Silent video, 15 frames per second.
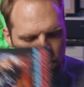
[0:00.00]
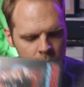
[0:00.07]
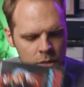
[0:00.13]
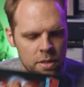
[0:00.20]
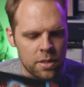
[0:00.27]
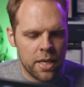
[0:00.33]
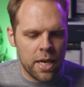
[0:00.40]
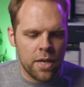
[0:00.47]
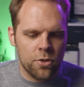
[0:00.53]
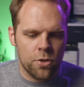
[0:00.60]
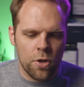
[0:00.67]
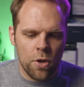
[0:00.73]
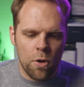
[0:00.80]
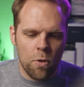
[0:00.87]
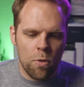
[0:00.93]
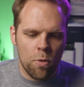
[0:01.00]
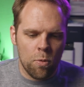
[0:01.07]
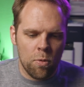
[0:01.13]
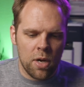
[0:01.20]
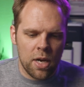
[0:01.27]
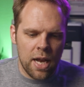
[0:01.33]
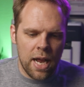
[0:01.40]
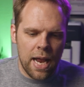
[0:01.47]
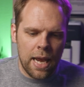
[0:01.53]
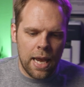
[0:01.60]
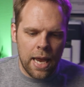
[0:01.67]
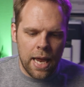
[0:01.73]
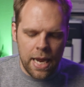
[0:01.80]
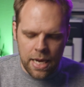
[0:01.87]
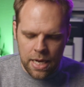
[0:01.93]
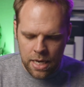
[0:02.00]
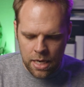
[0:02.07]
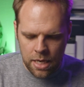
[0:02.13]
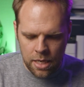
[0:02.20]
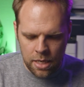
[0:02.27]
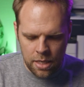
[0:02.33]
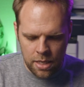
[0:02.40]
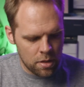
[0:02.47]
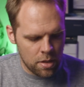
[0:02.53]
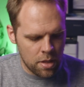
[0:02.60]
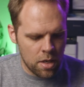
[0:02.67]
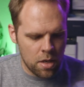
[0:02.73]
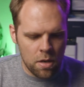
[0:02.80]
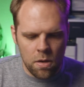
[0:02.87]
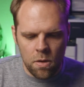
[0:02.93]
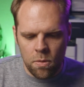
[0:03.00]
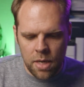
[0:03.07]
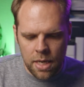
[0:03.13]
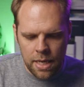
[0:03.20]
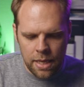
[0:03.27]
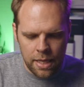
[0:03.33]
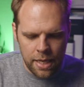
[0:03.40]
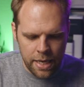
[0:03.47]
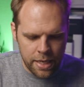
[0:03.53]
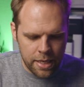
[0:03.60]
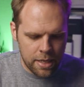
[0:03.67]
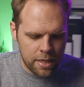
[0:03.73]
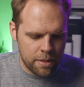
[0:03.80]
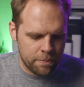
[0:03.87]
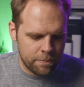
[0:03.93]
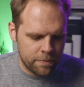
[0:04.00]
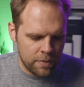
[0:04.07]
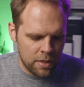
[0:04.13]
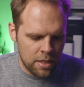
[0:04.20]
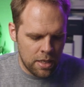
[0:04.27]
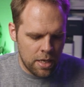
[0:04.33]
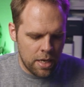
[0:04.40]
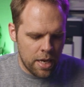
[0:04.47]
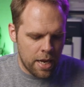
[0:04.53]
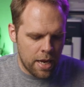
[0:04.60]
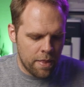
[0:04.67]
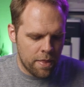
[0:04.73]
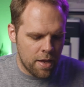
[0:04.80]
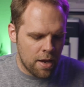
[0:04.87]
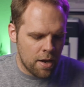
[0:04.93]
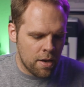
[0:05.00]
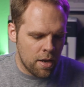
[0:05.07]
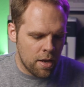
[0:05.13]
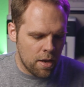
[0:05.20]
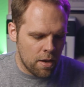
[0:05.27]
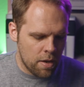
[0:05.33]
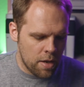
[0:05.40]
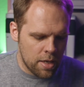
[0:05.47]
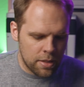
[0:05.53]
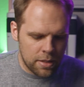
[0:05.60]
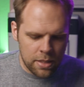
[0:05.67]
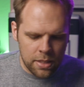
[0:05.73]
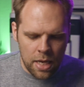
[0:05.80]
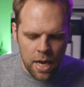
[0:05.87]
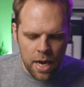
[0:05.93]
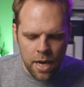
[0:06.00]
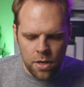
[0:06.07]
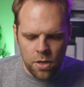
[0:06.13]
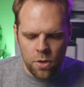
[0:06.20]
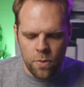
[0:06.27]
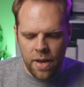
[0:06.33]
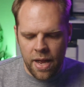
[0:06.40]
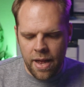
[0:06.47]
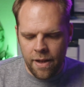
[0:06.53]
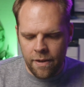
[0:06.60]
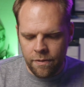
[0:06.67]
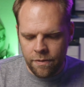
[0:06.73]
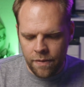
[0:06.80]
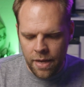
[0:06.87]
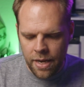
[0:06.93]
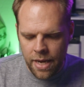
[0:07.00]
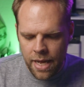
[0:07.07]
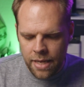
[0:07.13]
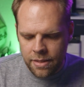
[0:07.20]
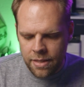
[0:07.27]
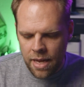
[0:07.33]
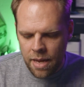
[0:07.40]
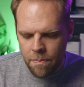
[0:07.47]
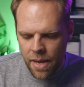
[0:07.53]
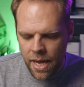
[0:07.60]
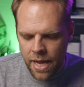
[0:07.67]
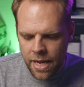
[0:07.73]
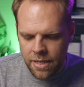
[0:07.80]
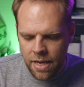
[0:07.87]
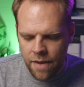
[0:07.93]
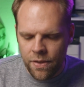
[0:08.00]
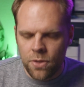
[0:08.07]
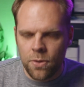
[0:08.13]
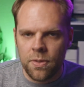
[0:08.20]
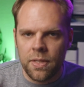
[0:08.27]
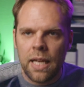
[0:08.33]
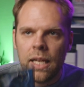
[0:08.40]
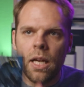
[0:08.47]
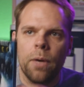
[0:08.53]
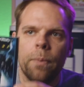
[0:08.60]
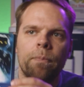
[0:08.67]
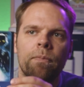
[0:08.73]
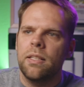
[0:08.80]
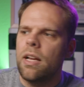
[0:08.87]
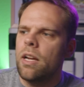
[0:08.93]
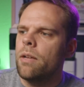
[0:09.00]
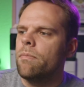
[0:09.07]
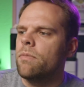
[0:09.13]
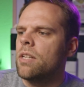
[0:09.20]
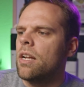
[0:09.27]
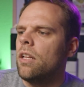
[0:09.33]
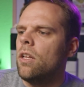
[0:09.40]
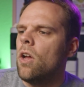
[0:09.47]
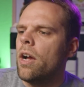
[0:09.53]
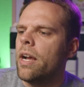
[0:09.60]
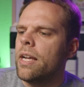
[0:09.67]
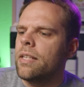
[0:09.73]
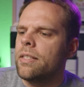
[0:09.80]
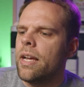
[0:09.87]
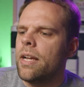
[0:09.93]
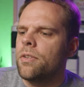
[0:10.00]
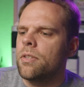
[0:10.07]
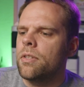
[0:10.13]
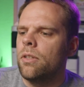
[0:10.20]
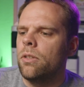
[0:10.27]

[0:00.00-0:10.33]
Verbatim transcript: these guys know what I like. They know what I like. And then inside you have an essay by David Zuzelo. It's not a, it's not a long essay, it's just a